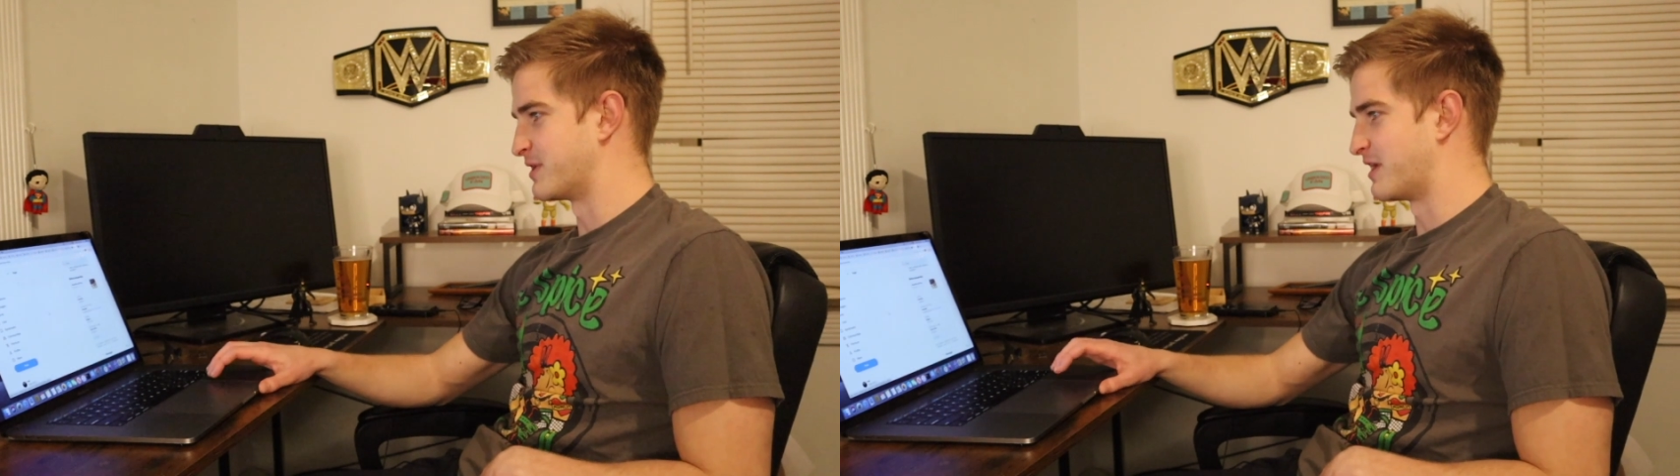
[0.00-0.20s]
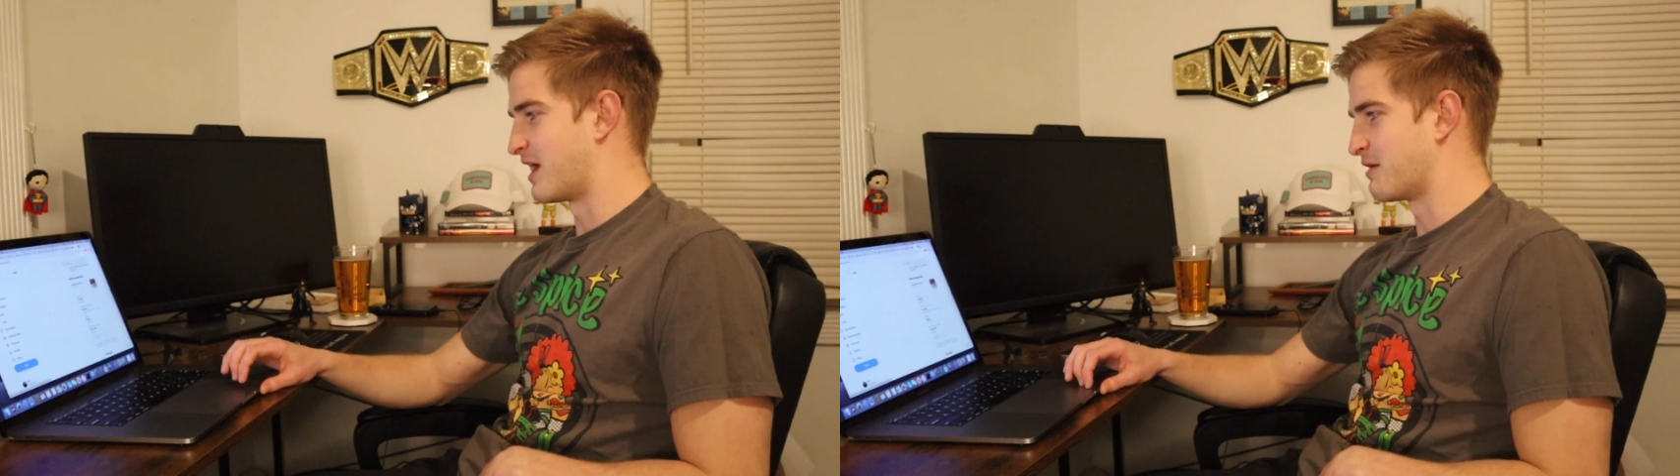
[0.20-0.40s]

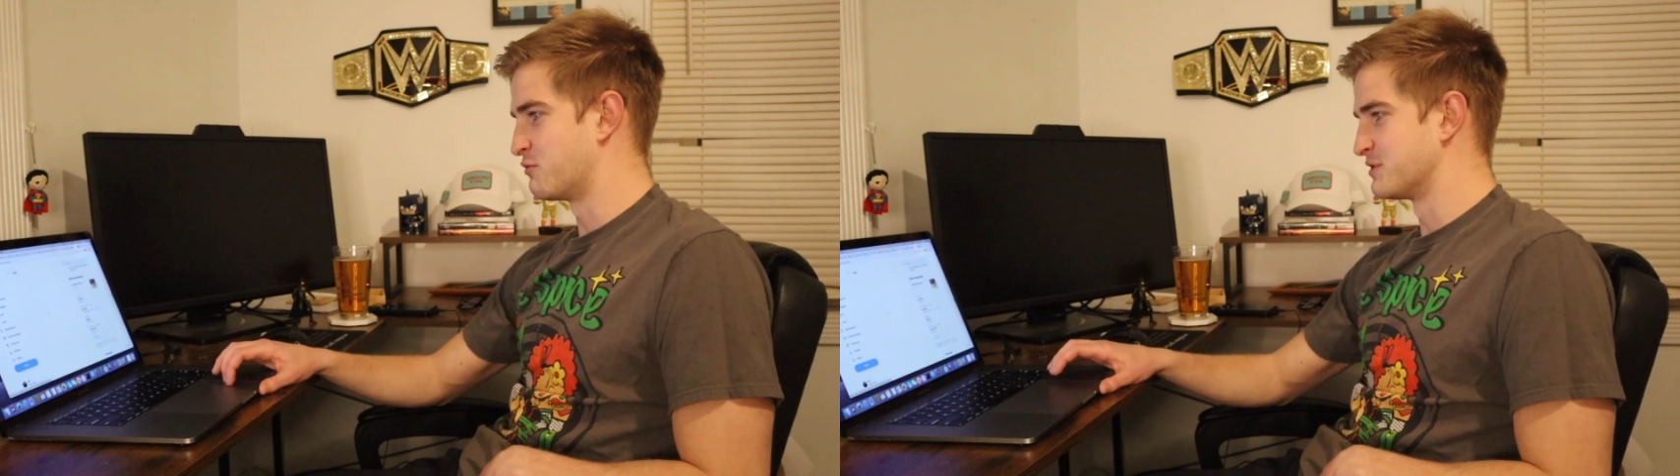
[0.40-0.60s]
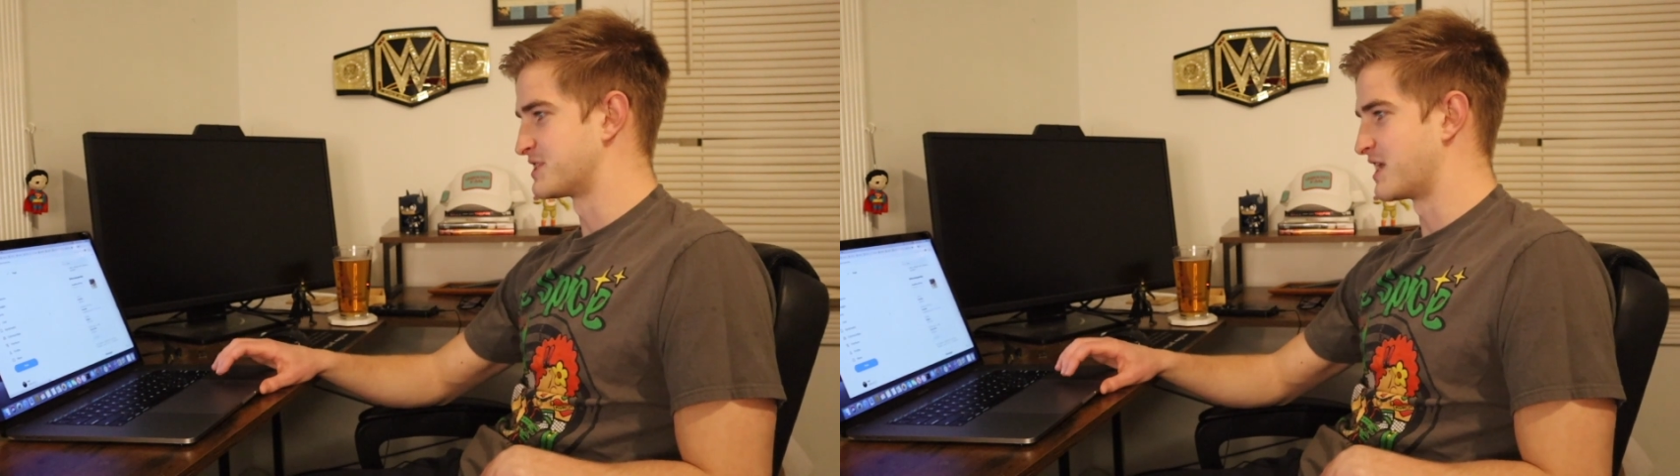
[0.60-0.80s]
but I
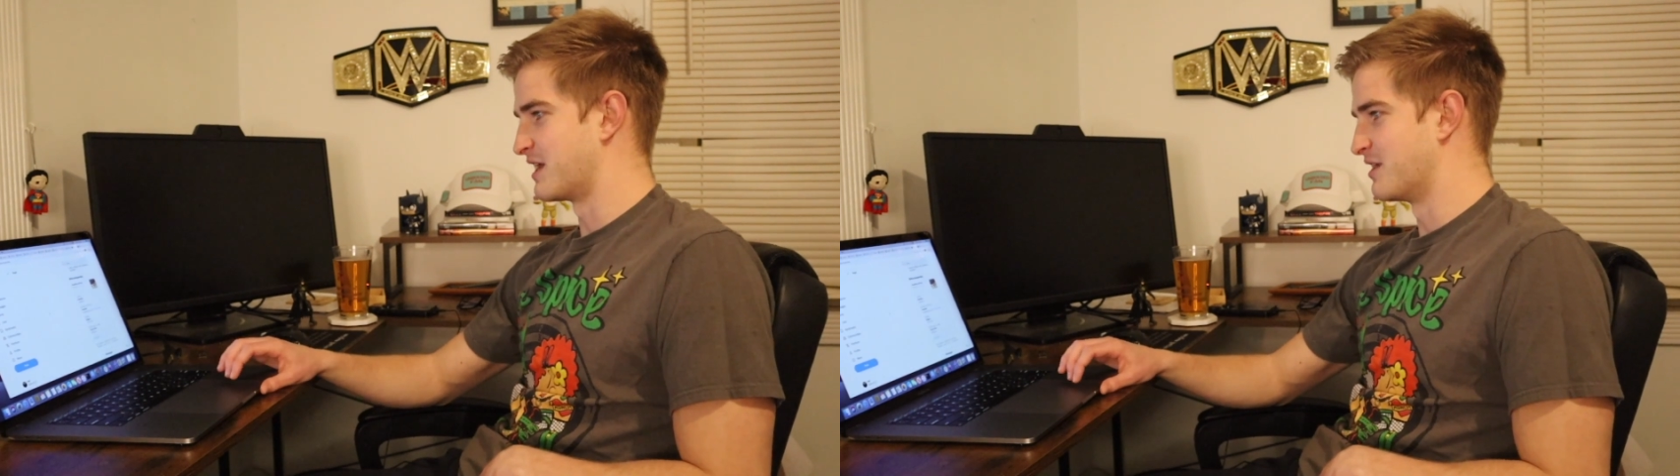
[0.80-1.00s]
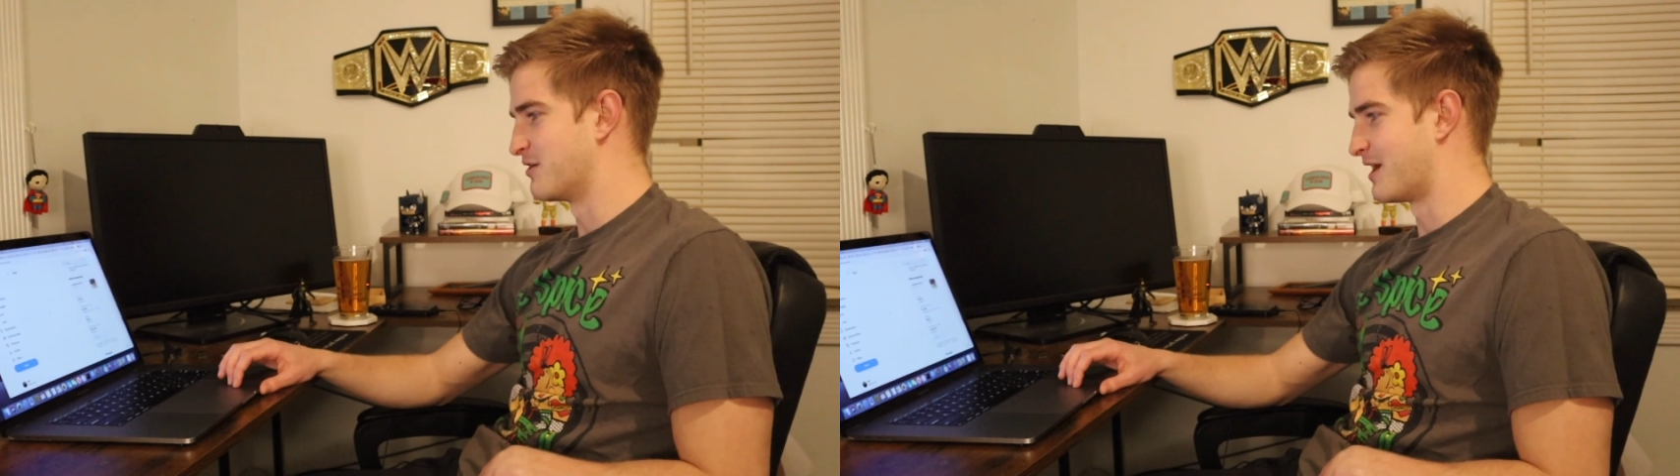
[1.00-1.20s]
will
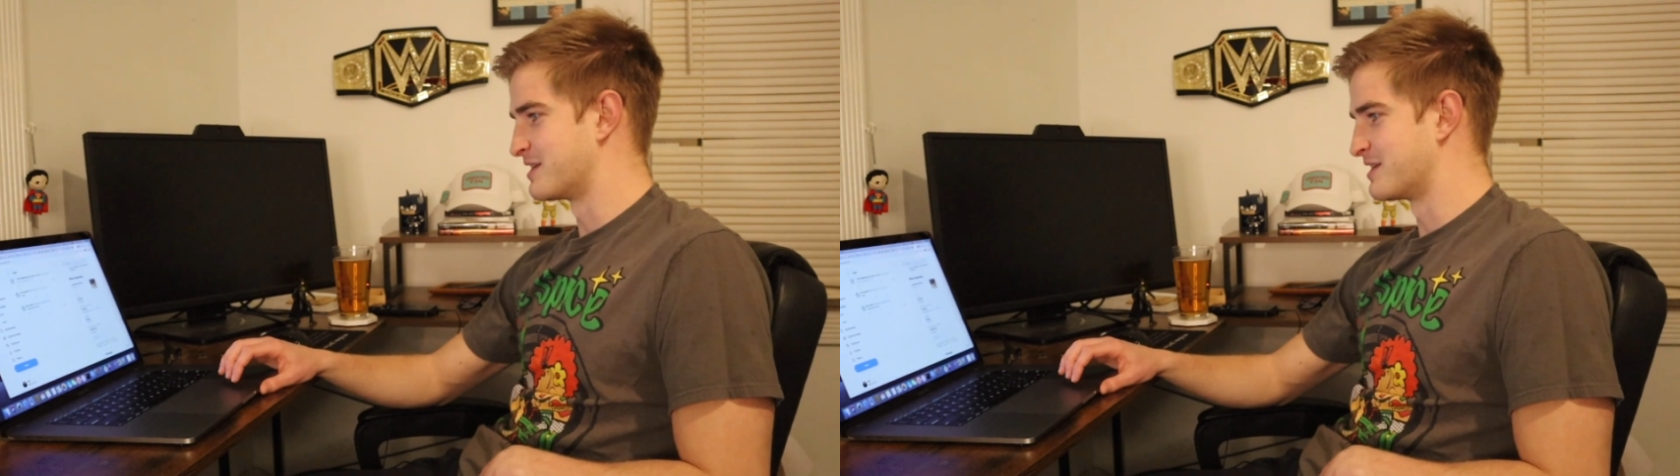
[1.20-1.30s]
say though,